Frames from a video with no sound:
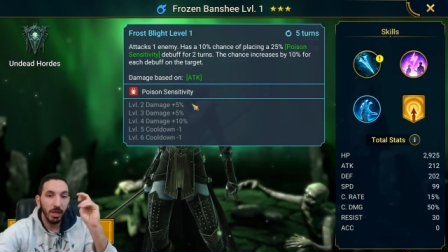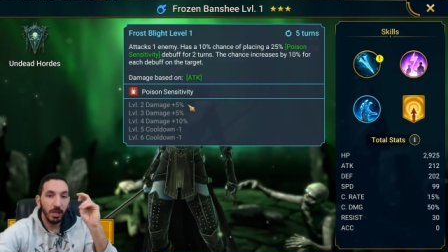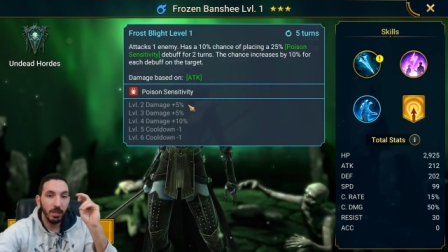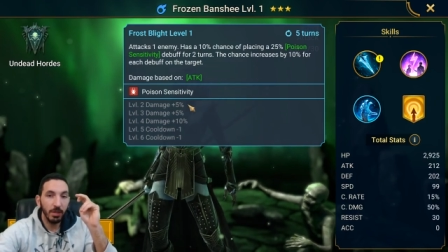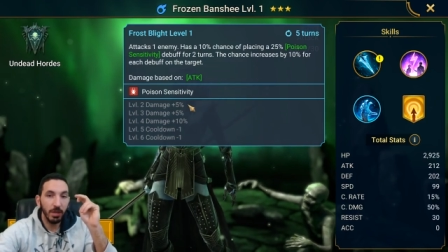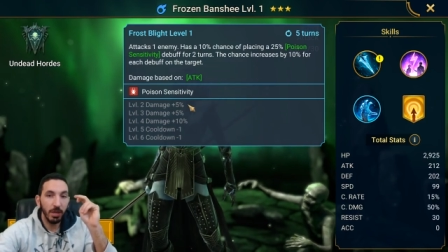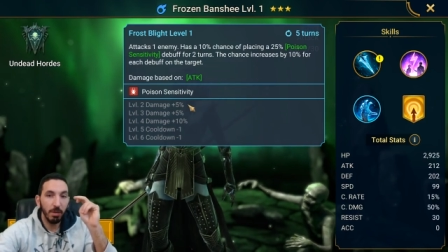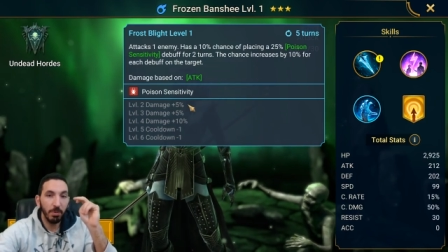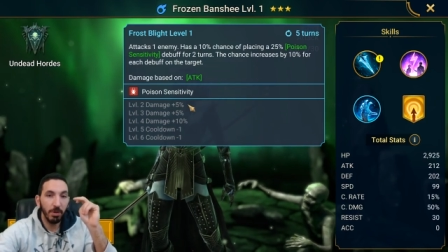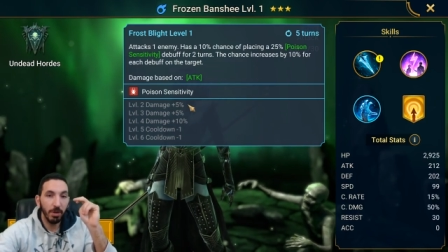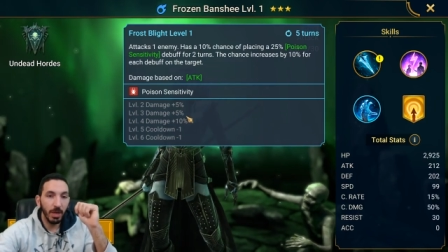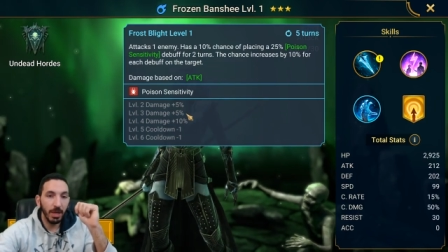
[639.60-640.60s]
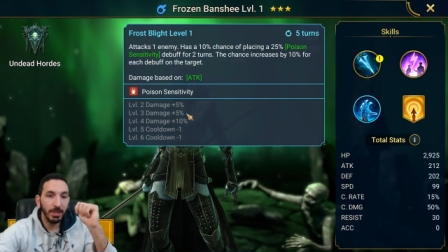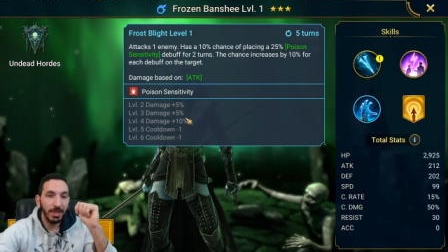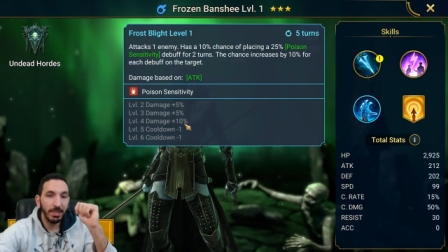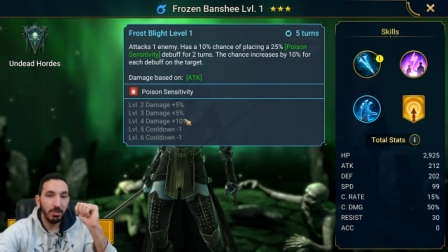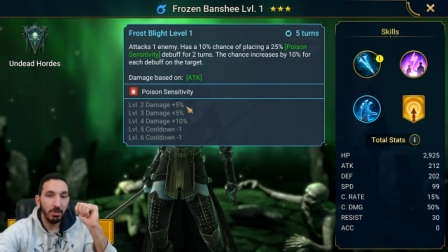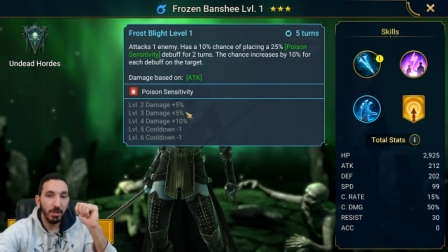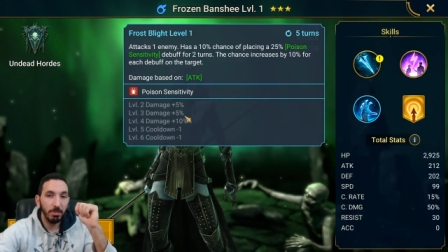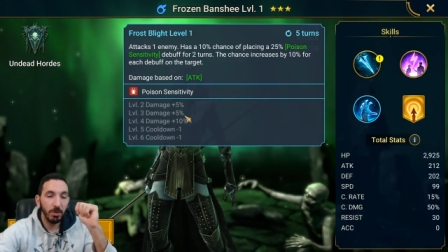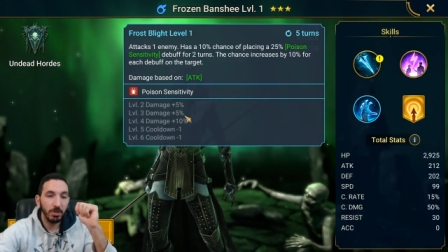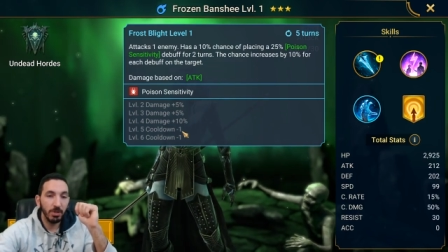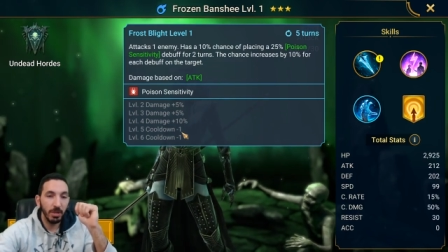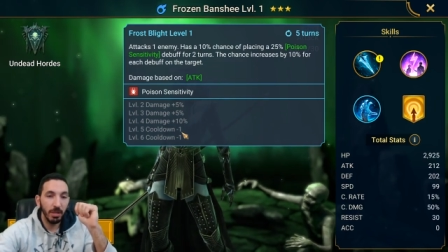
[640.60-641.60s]
you're going to put at least 3
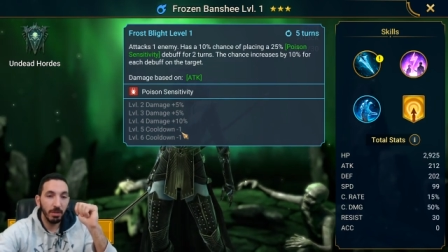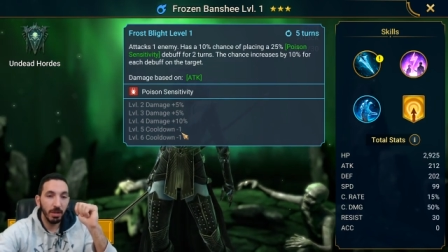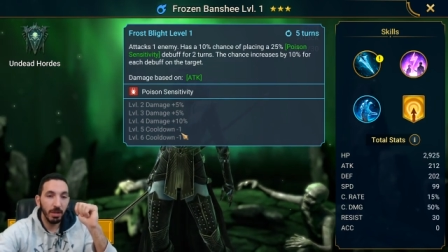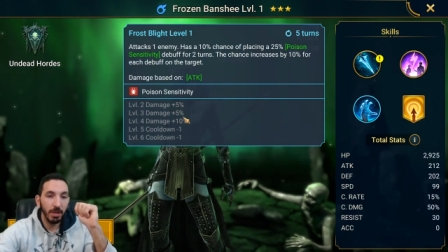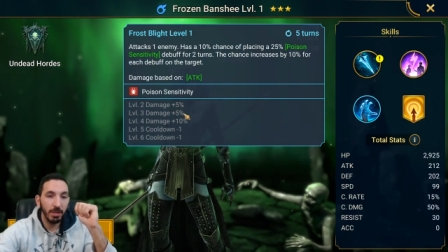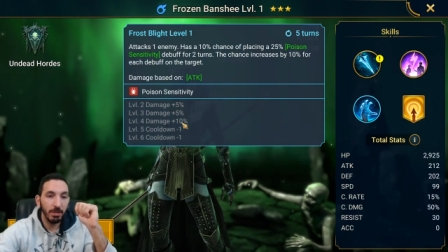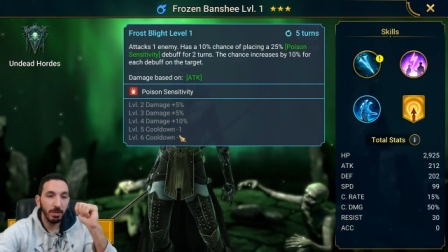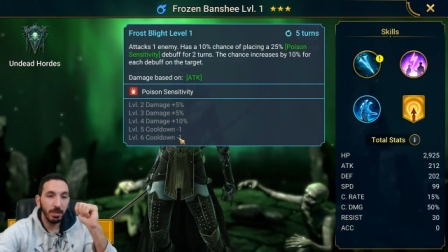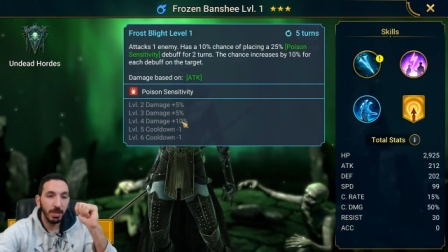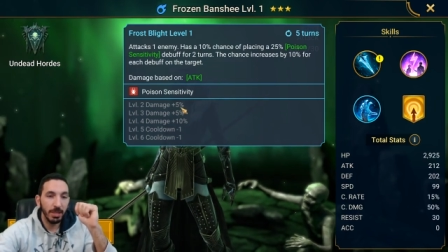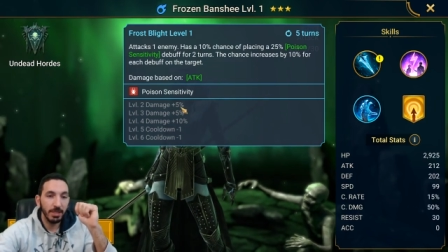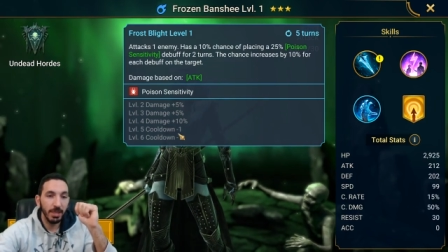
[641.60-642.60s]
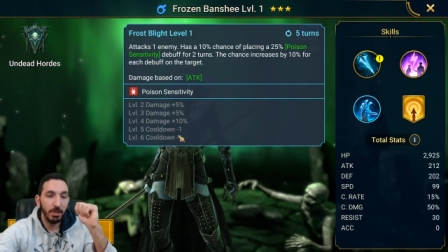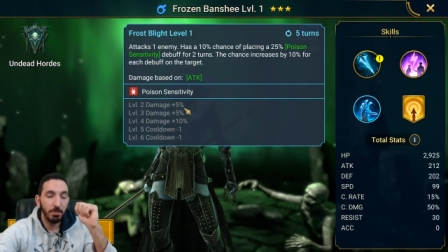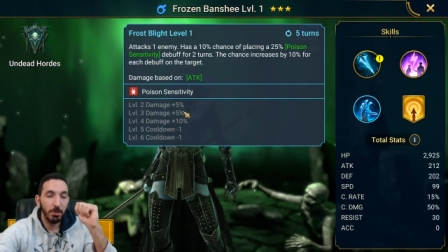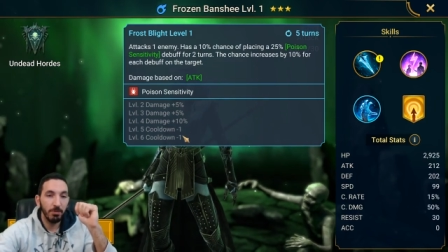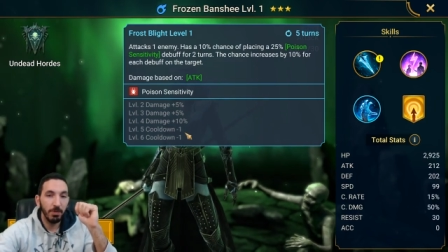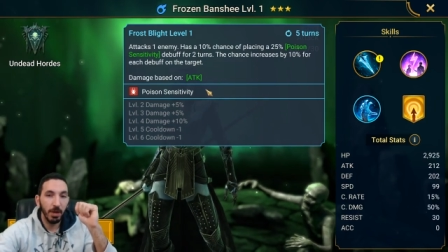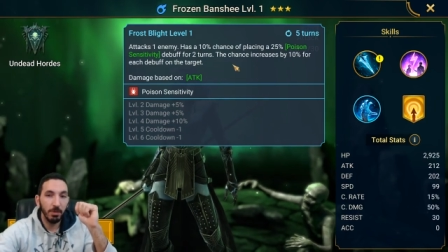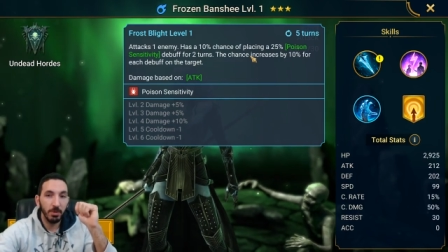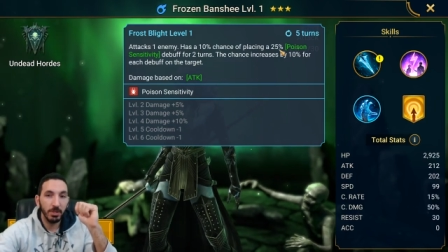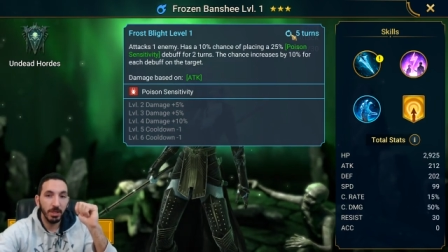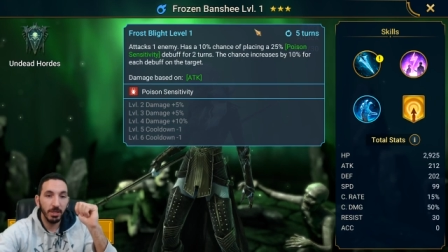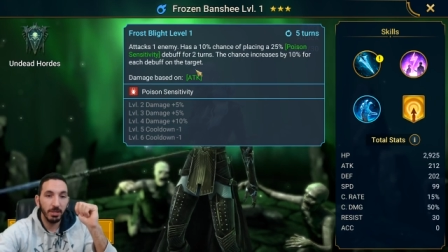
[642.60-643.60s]
books on it. Let's say you put 5
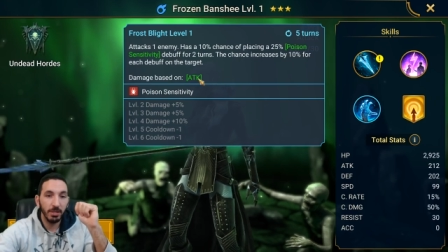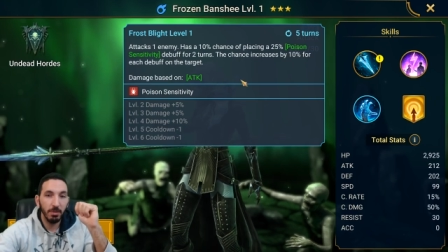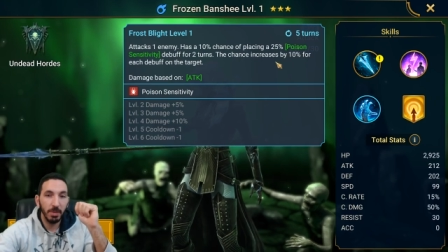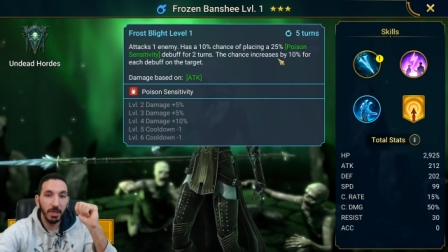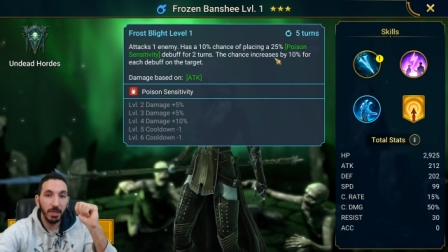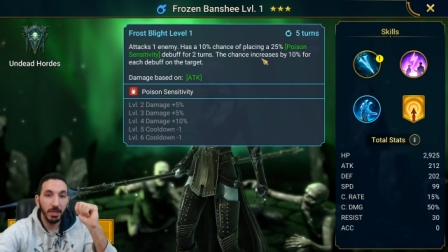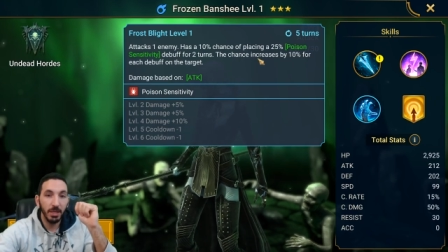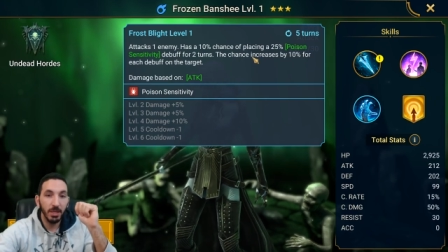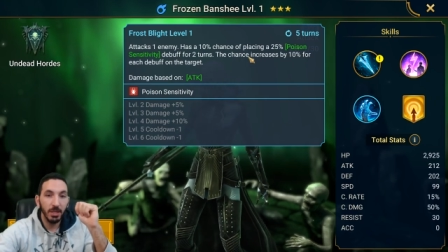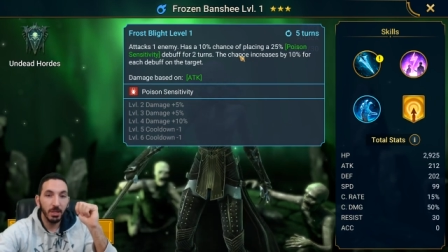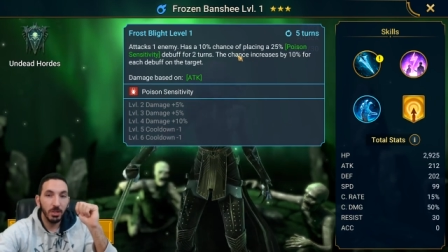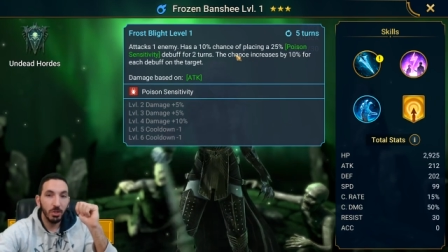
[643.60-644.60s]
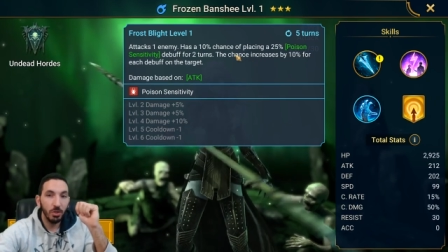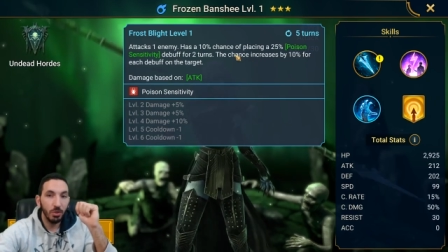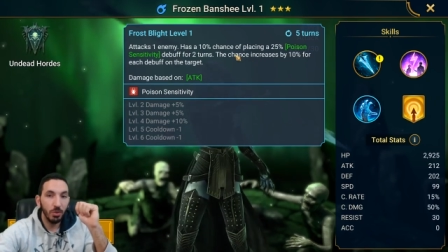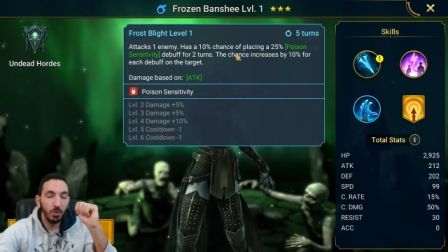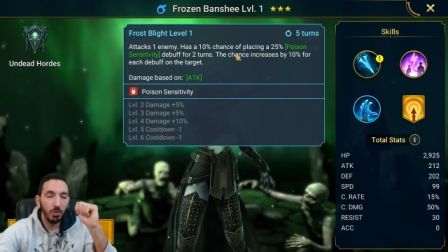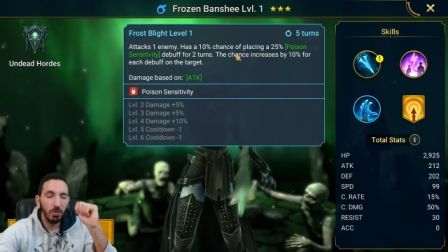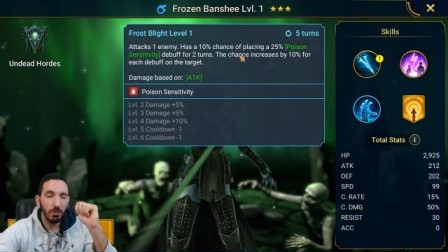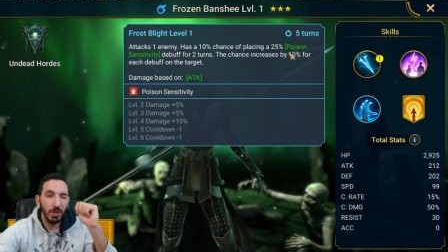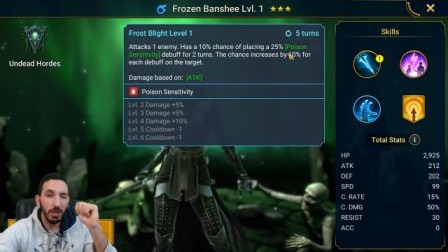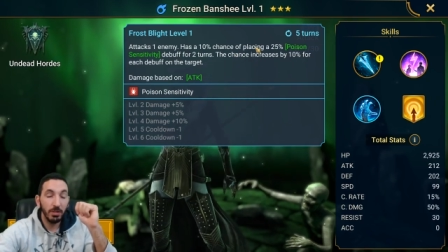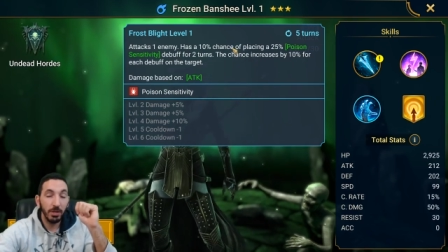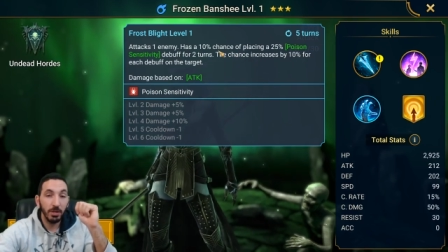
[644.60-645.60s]
books on it. It's going to be
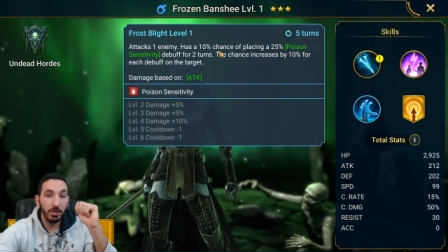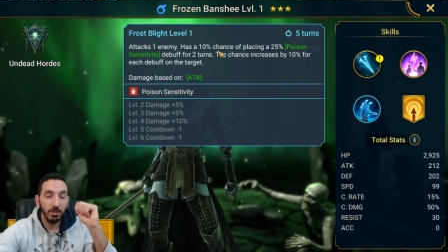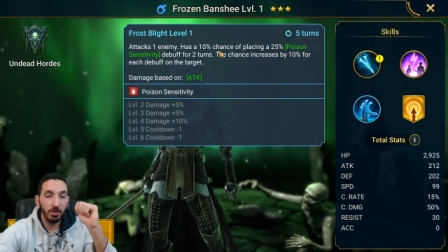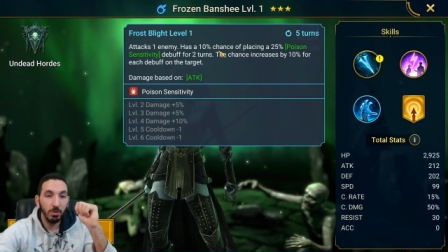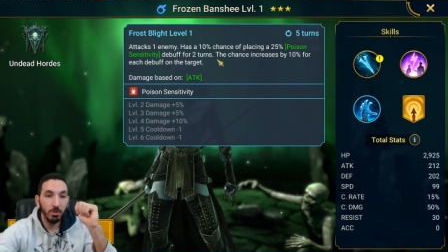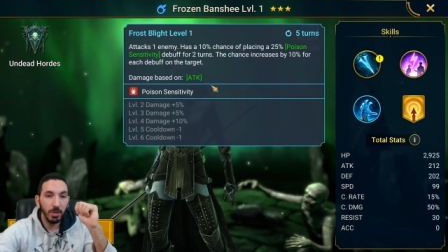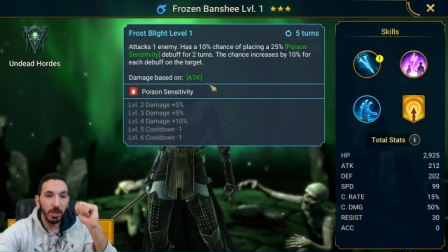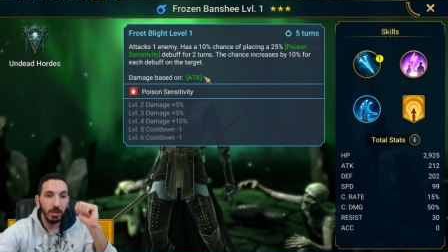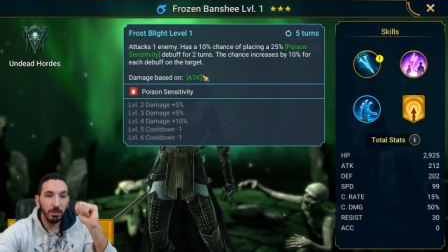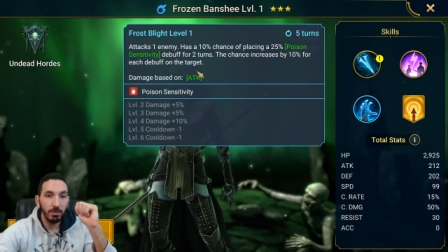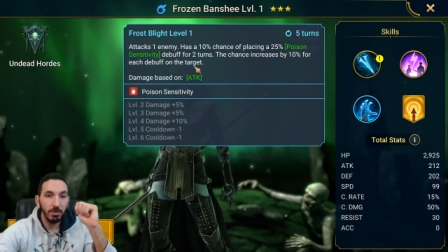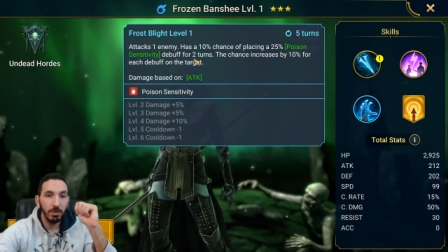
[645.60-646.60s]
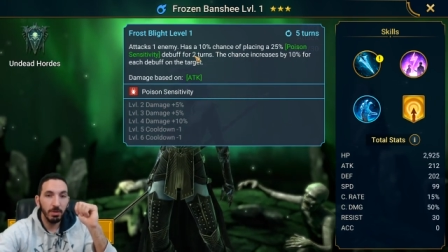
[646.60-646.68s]
2-3 turns cooldown.